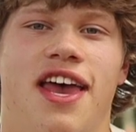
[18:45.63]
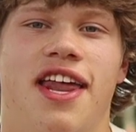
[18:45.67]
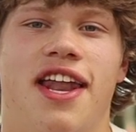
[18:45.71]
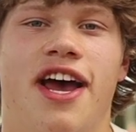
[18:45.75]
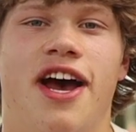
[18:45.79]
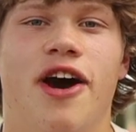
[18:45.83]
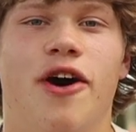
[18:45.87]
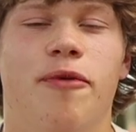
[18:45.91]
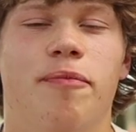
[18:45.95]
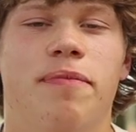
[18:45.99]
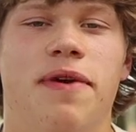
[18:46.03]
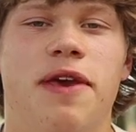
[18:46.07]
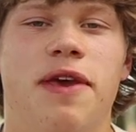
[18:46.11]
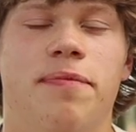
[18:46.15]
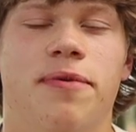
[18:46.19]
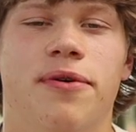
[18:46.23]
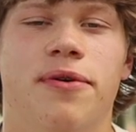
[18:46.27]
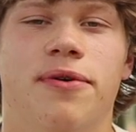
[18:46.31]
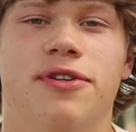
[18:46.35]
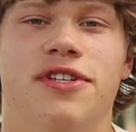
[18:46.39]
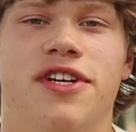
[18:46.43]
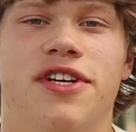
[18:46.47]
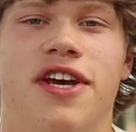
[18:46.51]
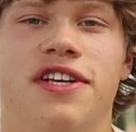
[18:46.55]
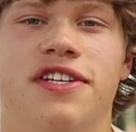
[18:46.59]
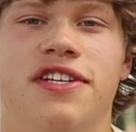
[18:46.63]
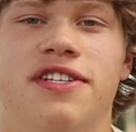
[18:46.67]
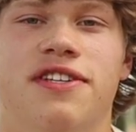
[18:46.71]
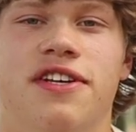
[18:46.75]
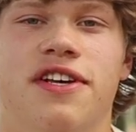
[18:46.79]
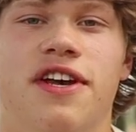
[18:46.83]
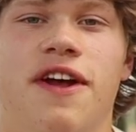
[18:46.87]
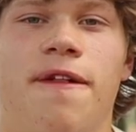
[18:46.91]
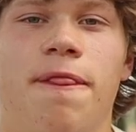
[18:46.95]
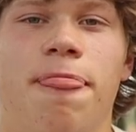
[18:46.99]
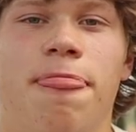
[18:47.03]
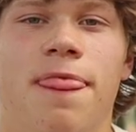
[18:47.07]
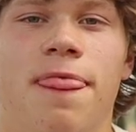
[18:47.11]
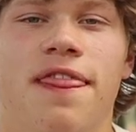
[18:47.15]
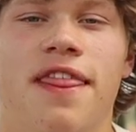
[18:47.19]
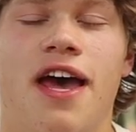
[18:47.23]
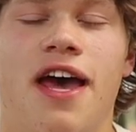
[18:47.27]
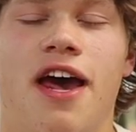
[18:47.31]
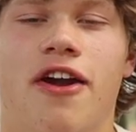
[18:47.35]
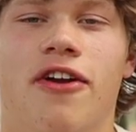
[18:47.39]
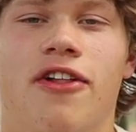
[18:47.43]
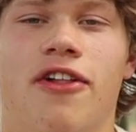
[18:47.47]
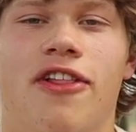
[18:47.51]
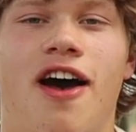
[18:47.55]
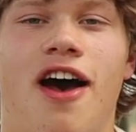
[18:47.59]
and help people just
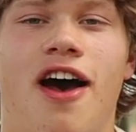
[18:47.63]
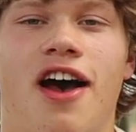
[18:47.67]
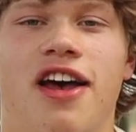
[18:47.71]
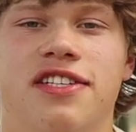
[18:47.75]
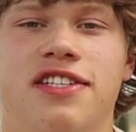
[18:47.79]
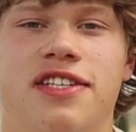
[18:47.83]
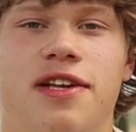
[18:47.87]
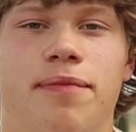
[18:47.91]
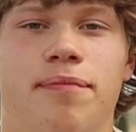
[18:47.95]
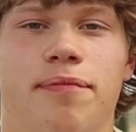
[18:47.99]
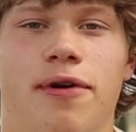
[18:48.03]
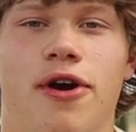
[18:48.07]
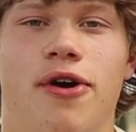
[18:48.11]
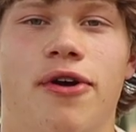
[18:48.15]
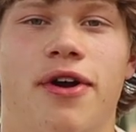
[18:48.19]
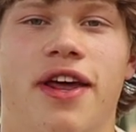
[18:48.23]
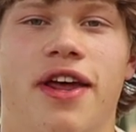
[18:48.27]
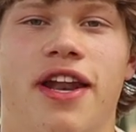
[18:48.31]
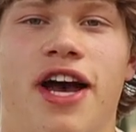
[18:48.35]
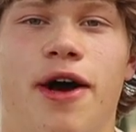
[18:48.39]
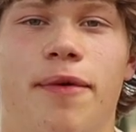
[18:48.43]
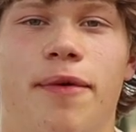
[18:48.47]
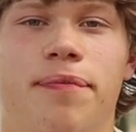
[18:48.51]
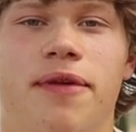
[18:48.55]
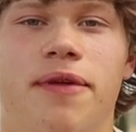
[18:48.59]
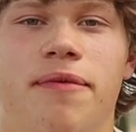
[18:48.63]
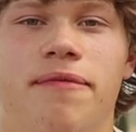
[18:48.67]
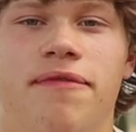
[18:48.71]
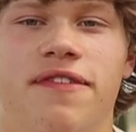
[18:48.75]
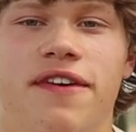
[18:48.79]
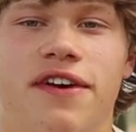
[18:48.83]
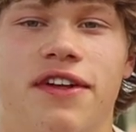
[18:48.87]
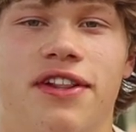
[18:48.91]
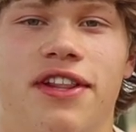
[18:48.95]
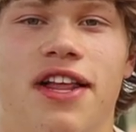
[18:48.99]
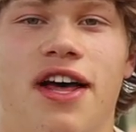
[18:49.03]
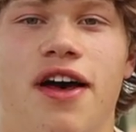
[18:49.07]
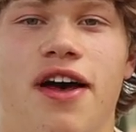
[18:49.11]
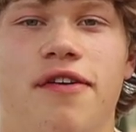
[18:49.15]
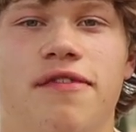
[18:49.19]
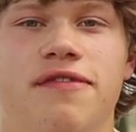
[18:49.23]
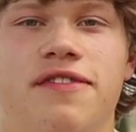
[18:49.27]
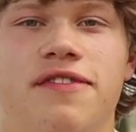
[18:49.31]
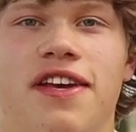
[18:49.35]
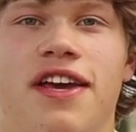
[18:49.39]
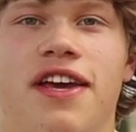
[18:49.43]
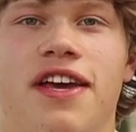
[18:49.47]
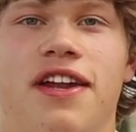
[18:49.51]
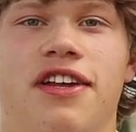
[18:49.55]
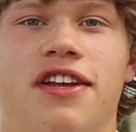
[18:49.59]
that are lost and broken, help them feel
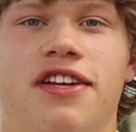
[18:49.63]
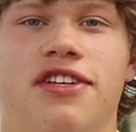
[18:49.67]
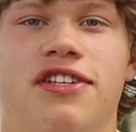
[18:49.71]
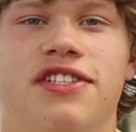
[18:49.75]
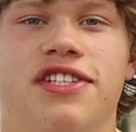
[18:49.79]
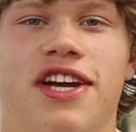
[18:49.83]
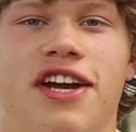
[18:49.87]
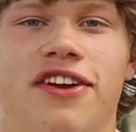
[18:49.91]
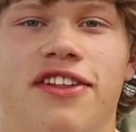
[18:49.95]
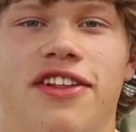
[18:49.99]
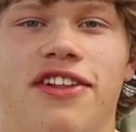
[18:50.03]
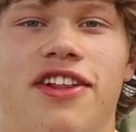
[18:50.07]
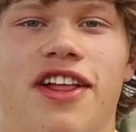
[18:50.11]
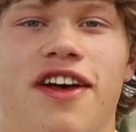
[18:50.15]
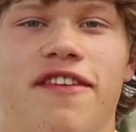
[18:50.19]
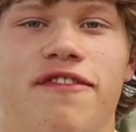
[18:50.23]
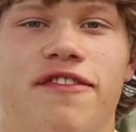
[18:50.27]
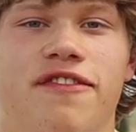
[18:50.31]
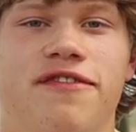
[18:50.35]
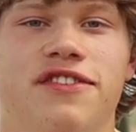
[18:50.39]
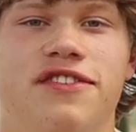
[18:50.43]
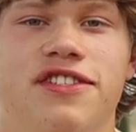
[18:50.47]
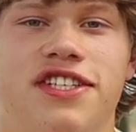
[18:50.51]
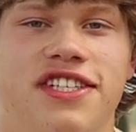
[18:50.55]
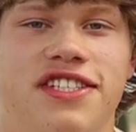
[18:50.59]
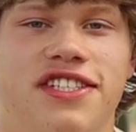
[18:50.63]
loved and share the love of